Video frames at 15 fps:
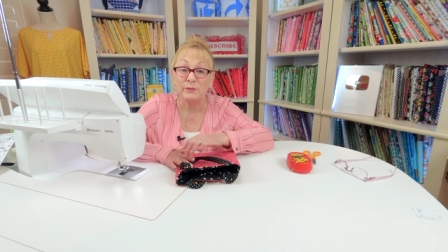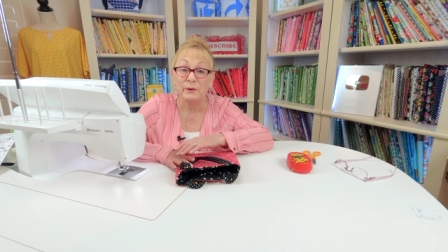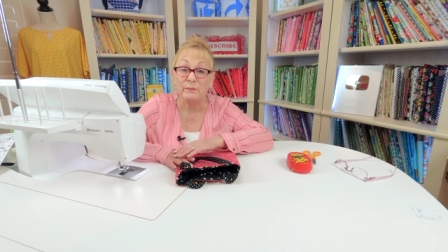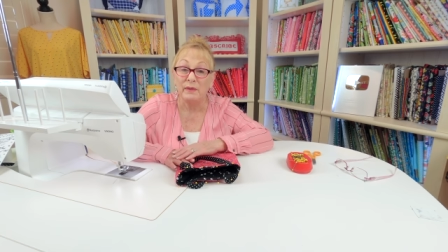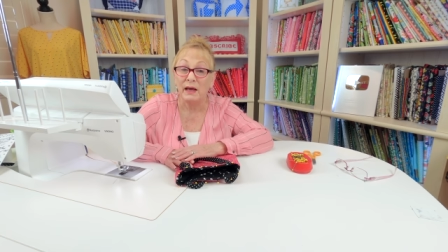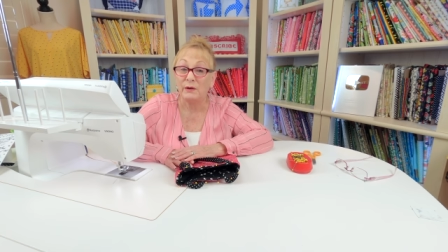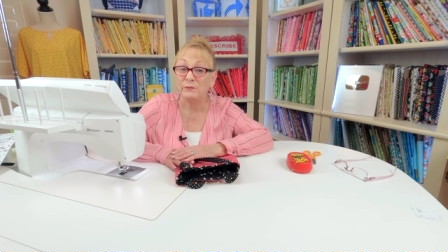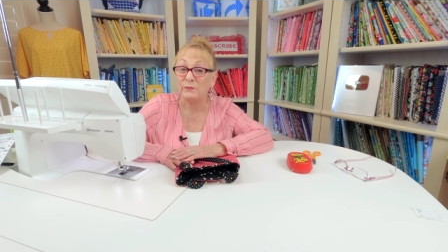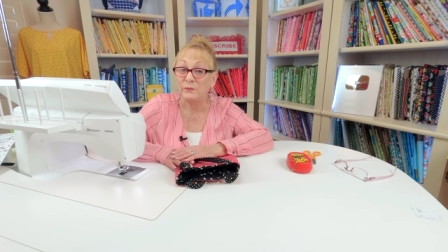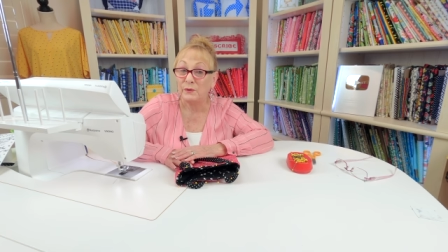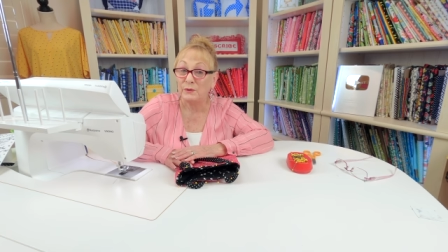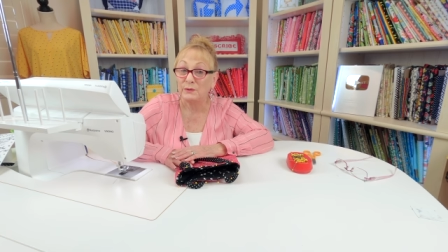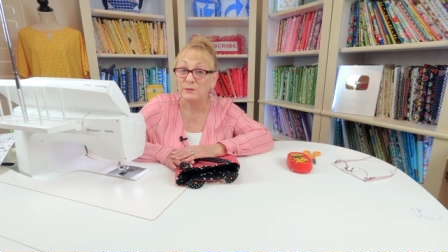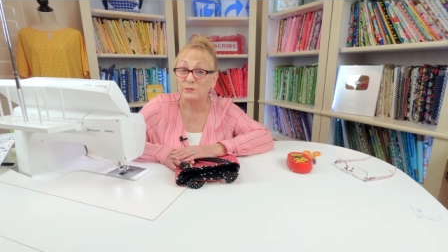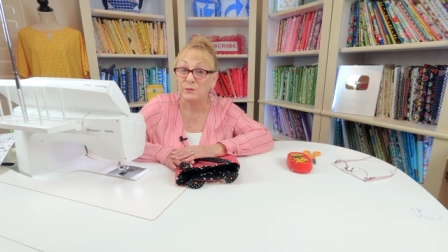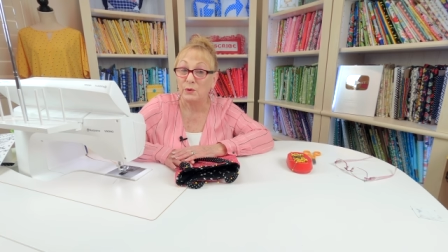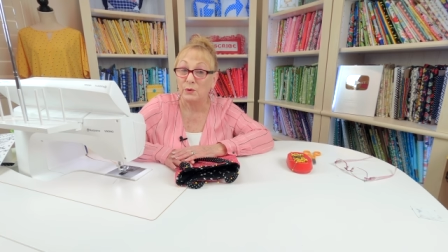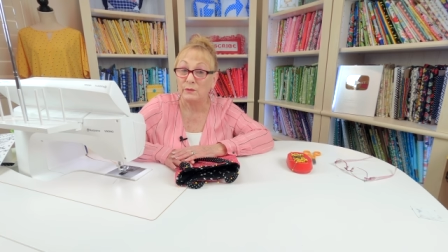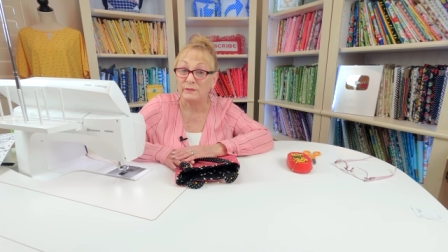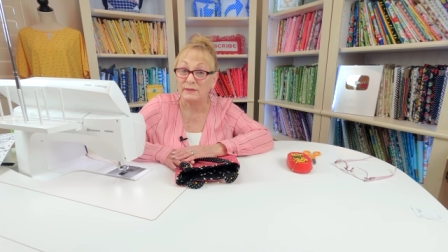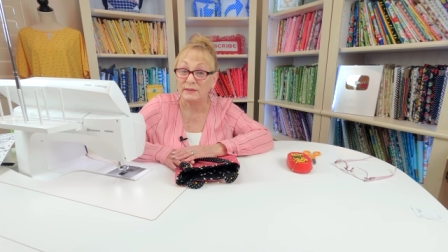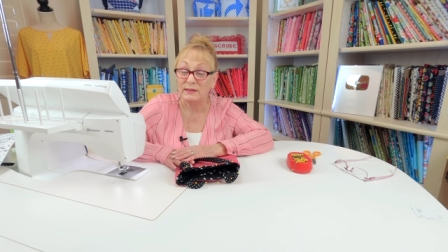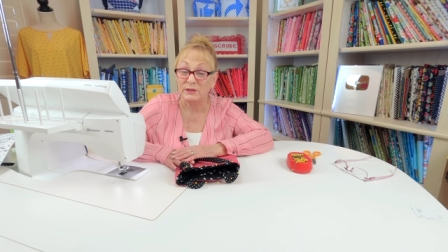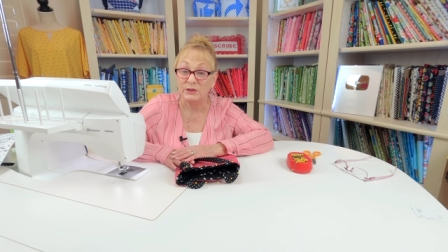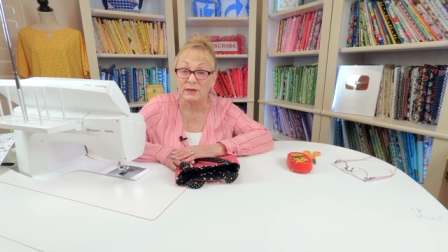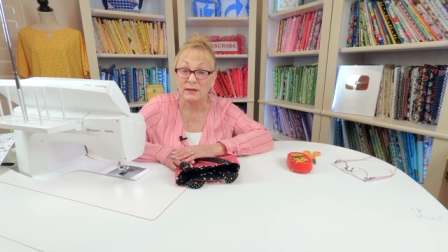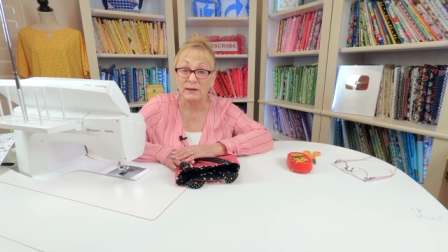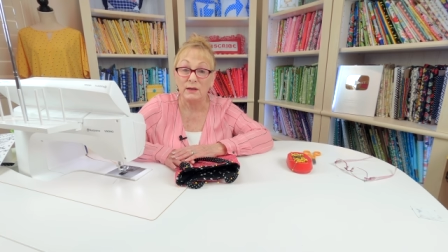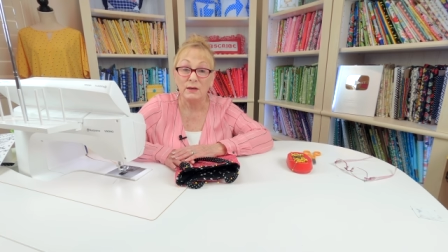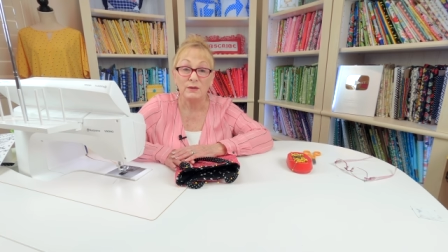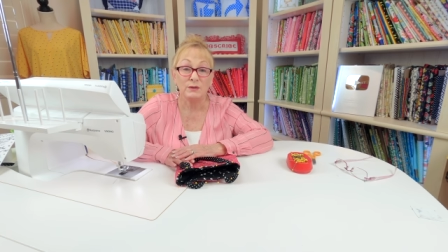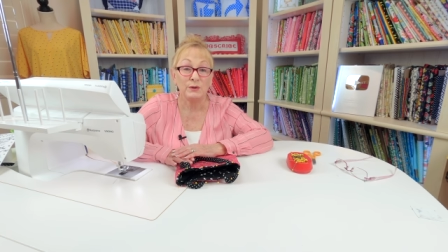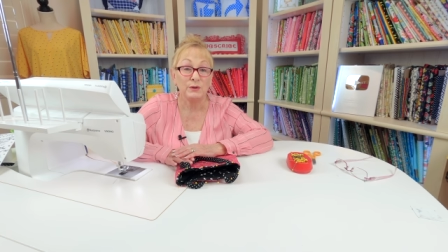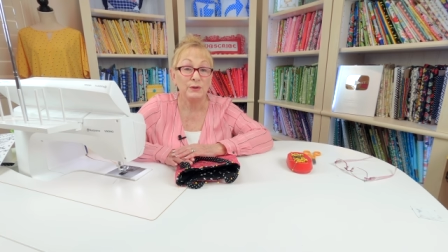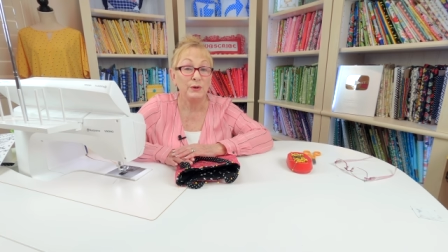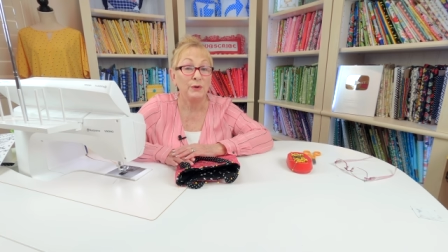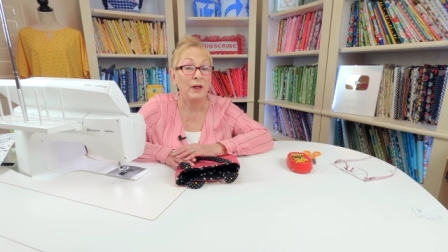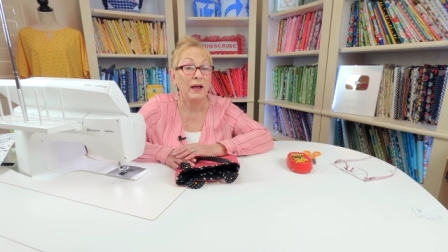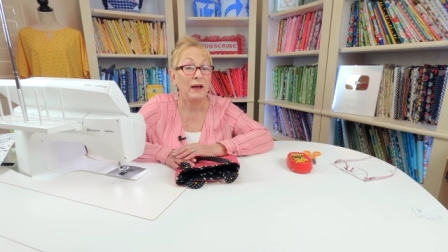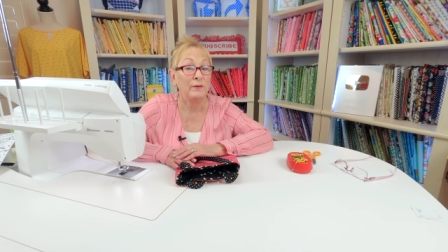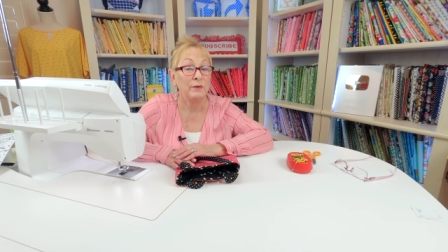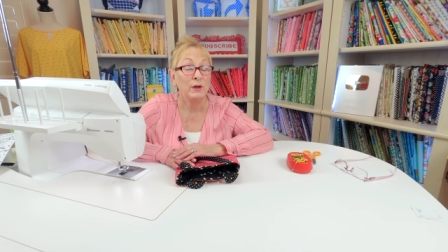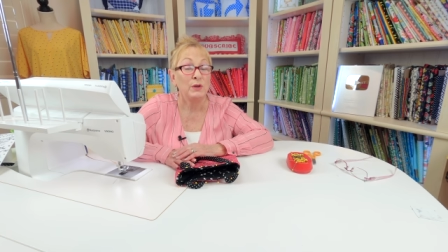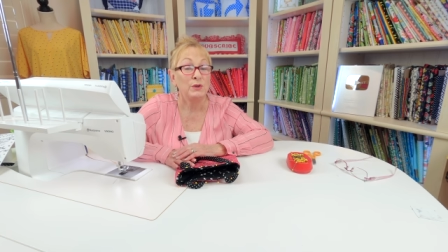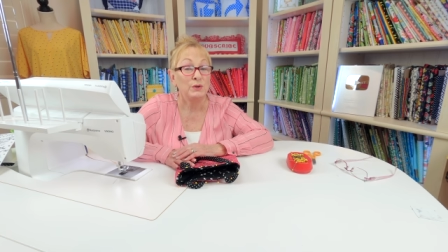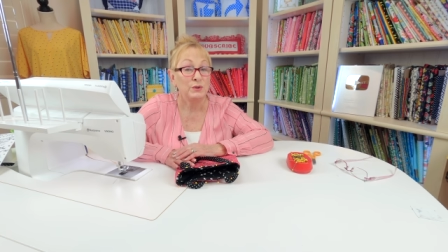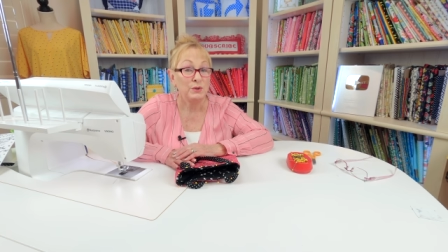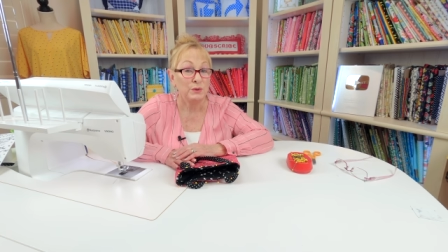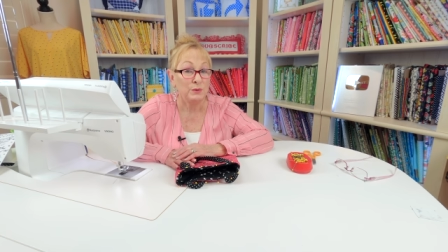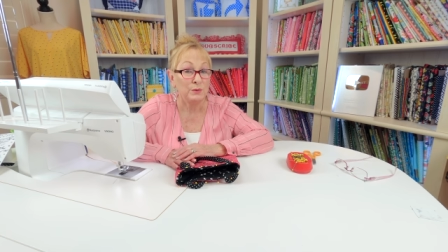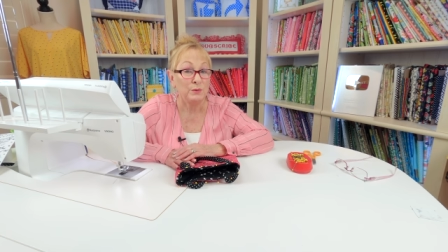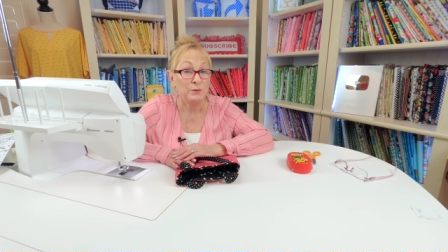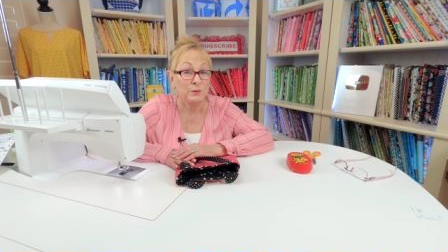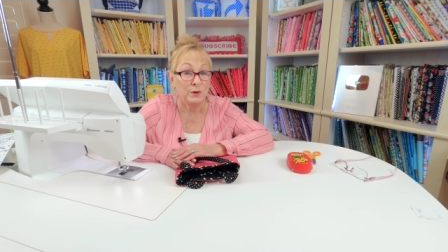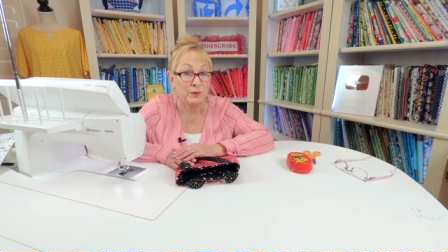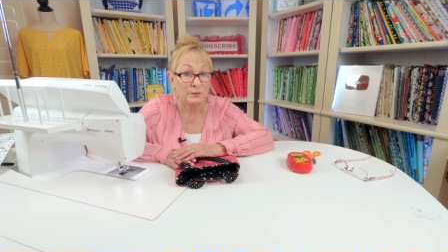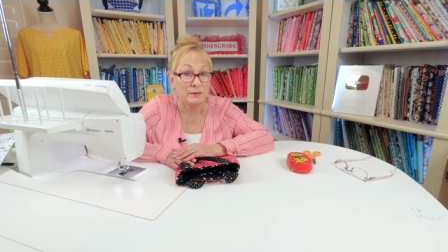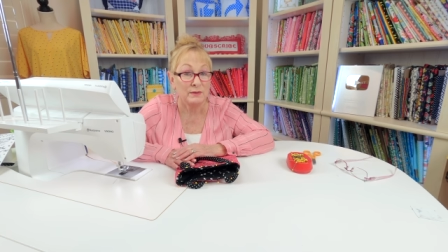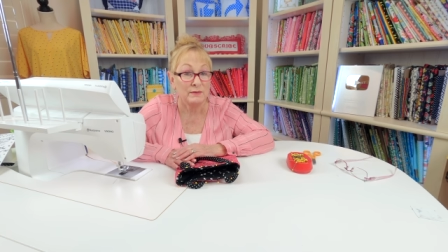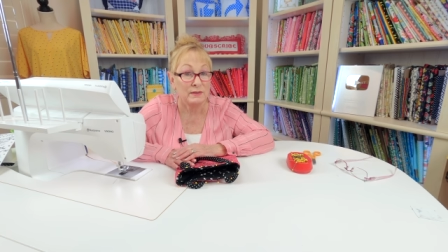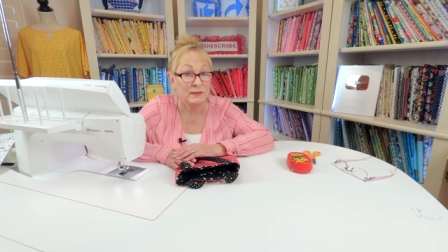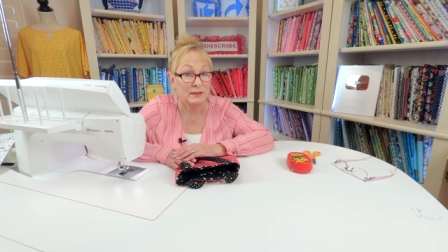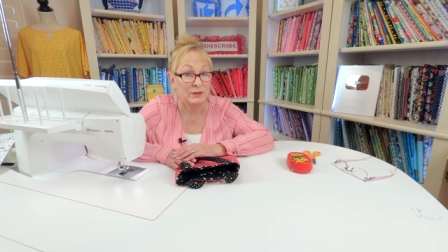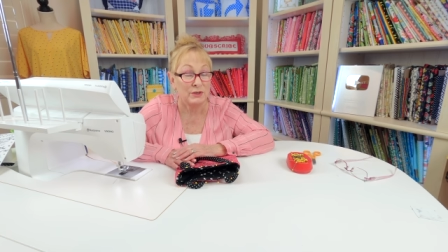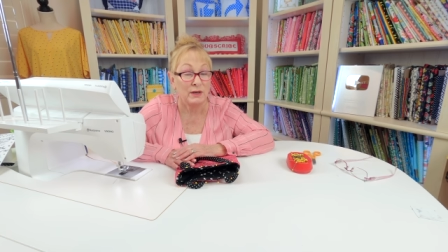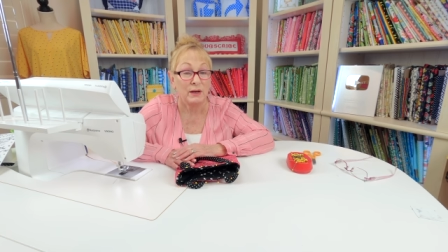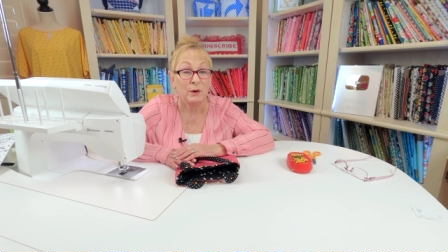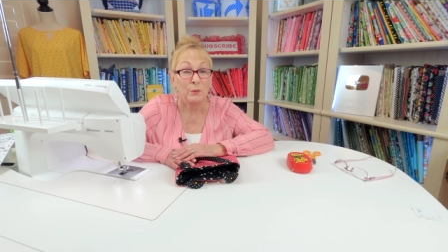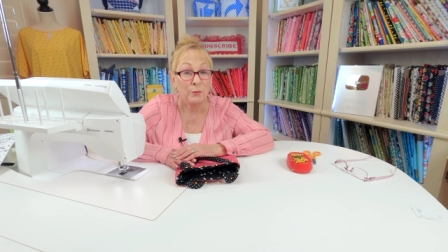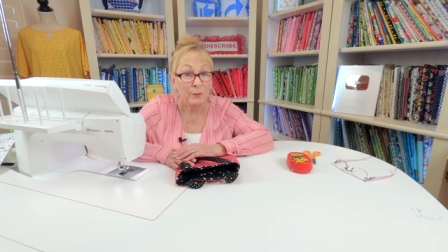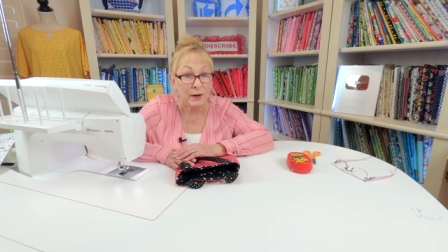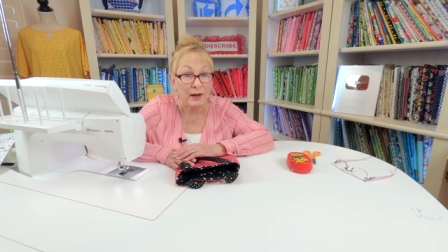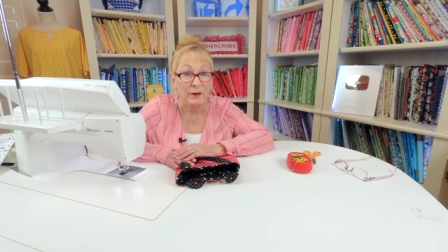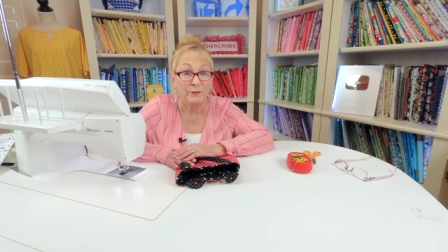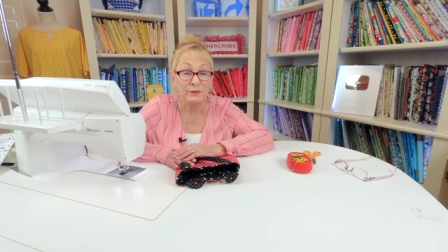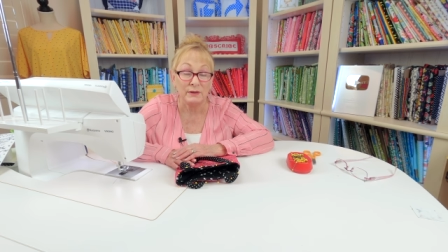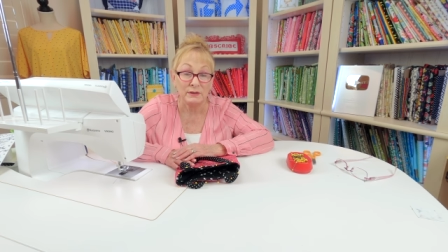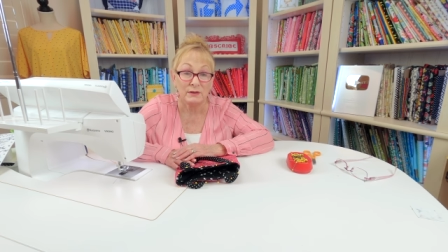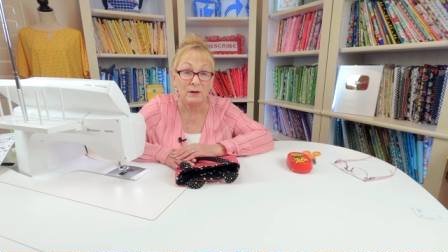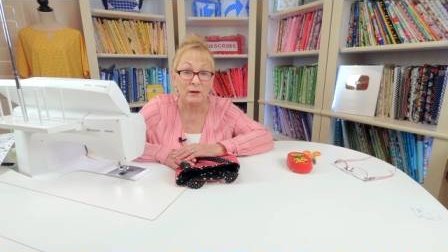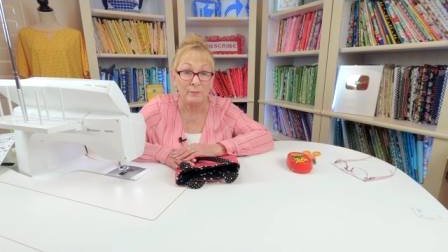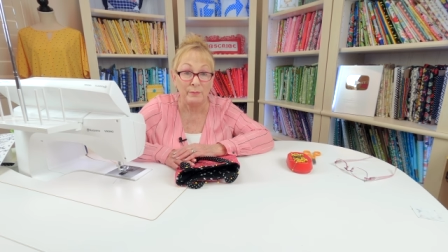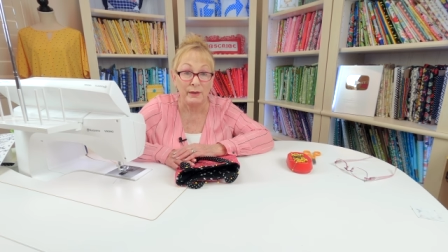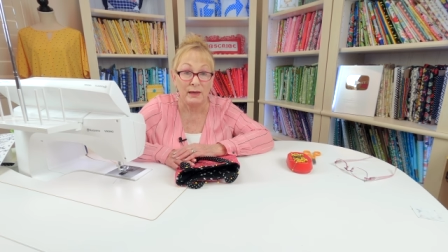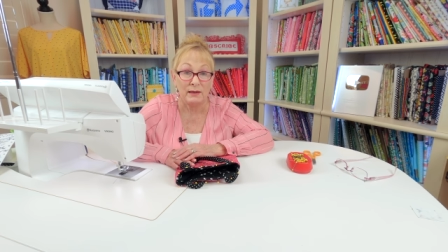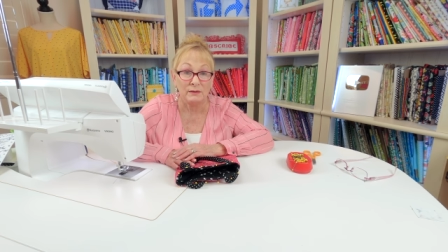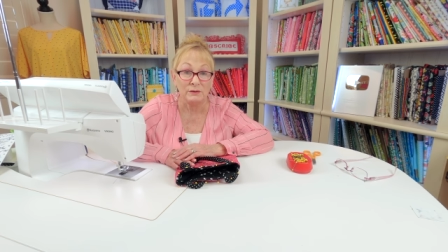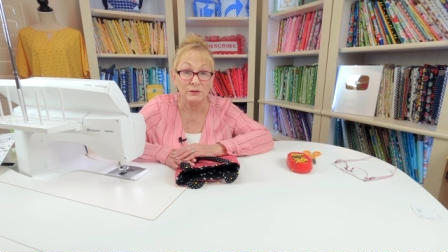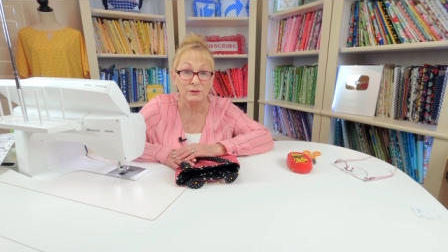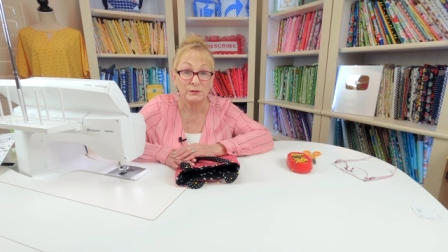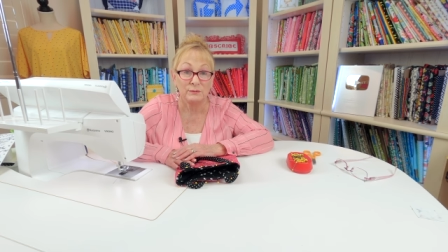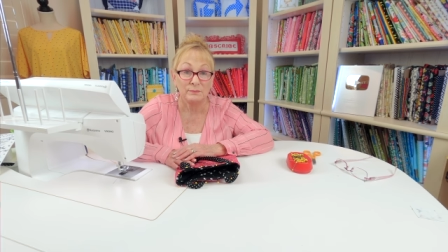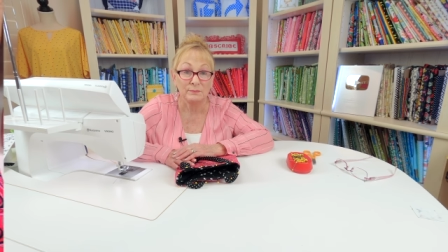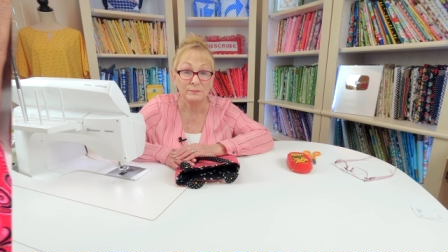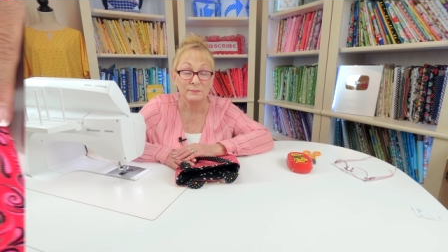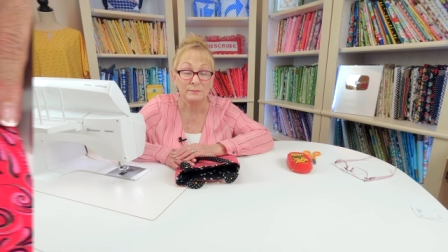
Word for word: from that first row of stitching. So you'll have 2 rows of stitching around the top edge.